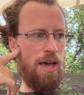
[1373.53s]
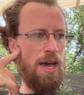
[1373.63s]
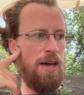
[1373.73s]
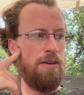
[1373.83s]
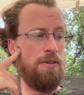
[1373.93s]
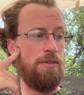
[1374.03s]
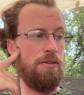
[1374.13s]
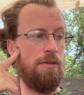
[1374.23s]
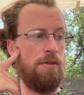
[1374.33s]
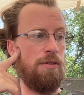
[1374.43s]
And
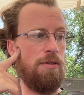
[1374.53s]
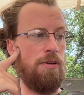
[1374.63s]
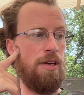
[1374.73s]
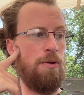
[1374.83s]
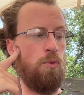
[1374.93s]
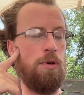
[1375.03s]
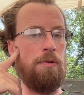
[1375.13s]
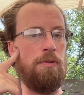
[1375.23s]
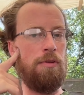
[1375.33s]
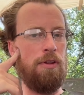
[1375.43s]
it
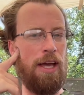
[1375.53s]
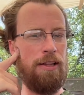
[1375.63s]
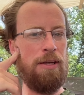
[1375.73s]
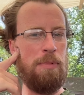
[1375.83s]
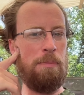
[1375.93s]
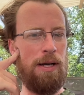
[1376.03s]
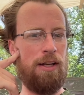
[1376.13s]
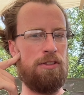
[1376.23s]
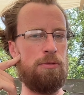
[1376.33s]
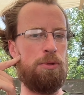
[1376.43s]
would likely be
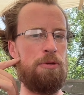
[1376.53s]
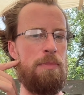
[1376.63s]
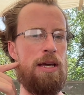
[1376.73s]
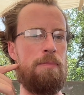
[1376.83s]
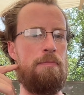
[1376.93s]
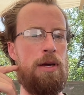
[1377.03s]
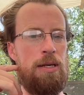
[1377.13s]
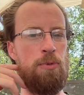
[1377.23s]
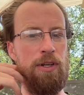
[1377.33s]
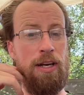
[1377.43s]
possible to make many
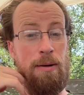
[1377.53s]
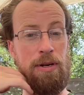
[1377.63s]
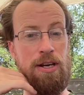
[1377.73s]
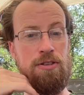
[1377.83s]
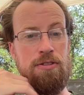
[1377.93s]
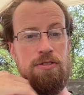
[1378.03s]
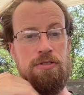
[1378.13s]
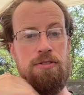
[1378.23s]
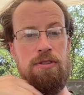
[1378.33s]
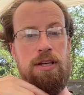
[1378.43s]
more
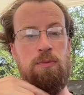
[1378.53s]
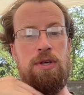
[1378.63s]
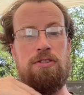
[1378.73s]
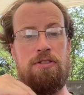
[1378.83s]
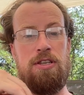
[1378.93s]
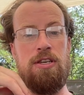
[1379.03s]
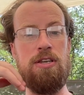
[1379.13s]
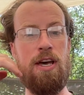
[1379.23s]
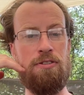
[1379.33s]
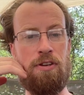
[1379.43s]
combinations than we
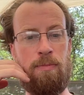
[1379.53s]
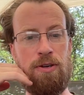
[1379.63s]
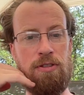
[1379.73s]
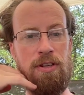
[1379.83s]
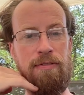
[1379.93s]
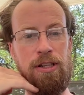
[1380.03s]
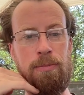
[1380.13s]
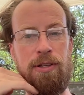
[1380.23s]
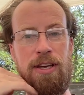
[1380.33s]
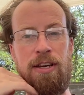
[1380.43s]
see as commercially
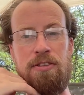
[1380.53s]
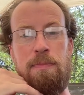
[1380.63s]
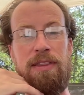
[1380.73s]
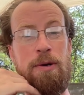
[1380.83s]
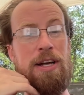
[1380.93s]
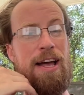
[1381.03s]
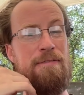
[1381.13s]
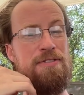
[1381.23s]
available inks, but they would have